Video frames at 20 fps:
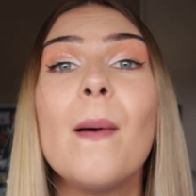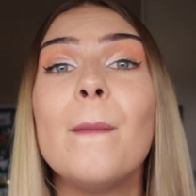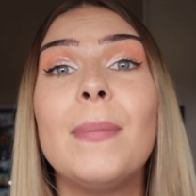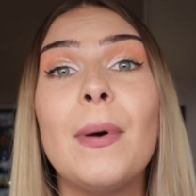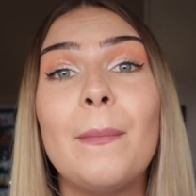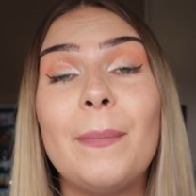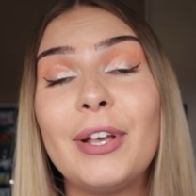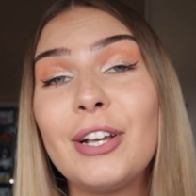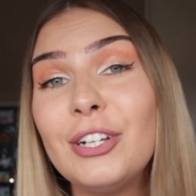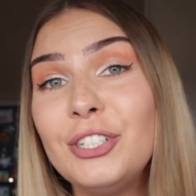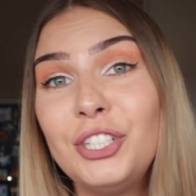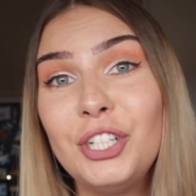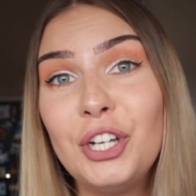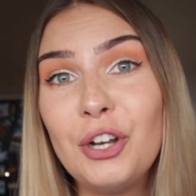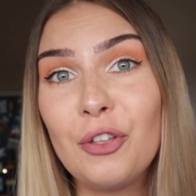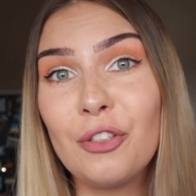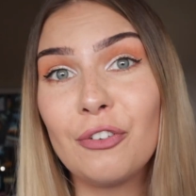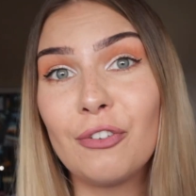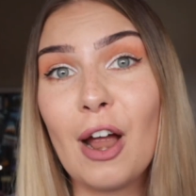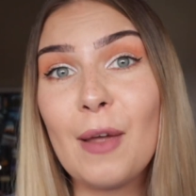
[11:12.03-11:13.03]
But because she
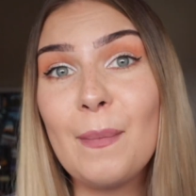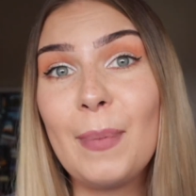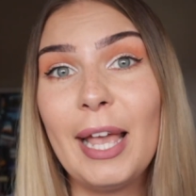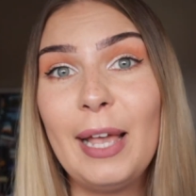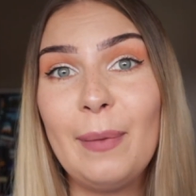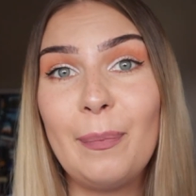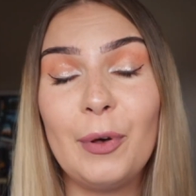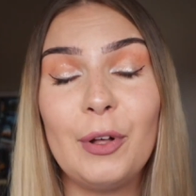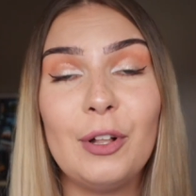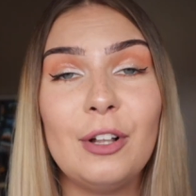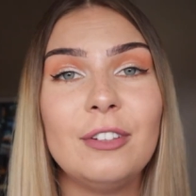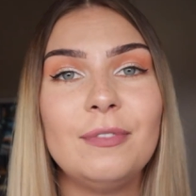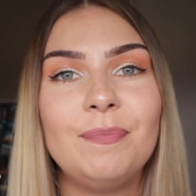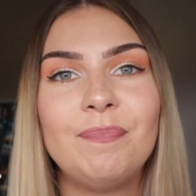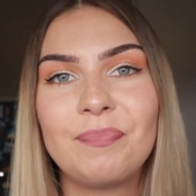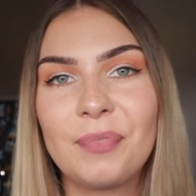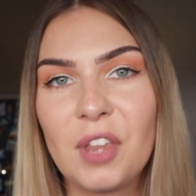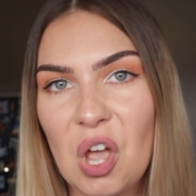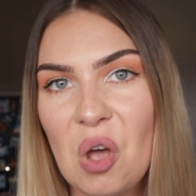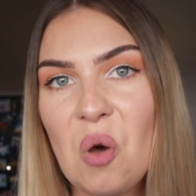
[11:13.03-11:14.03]
knew the right people,
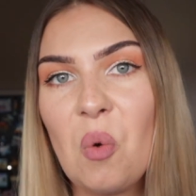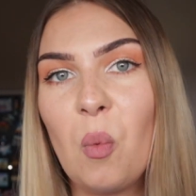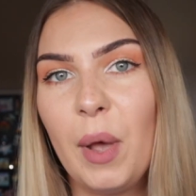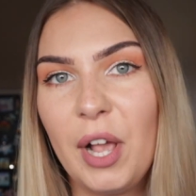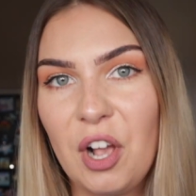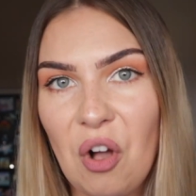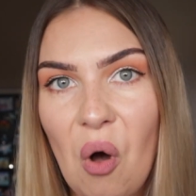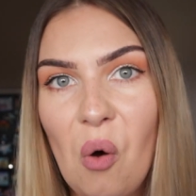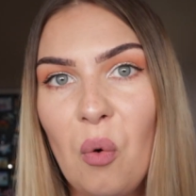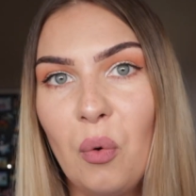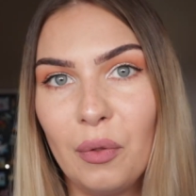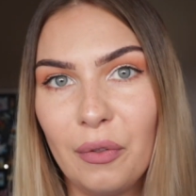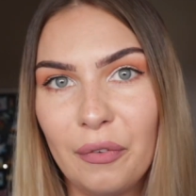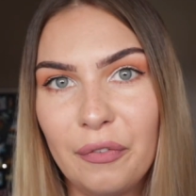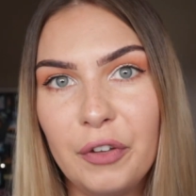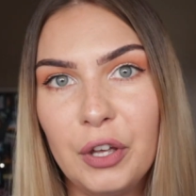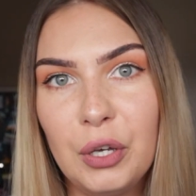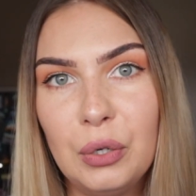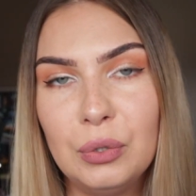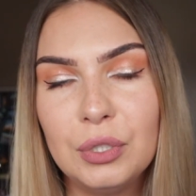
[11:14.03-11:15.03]
we got all
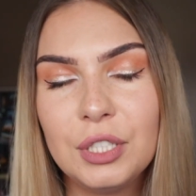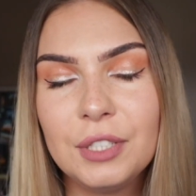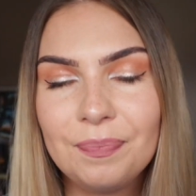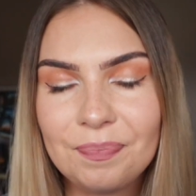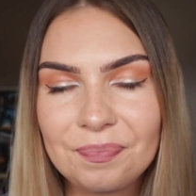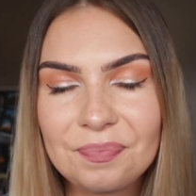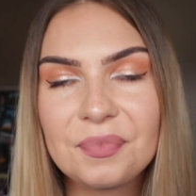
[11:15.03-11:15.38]
the food.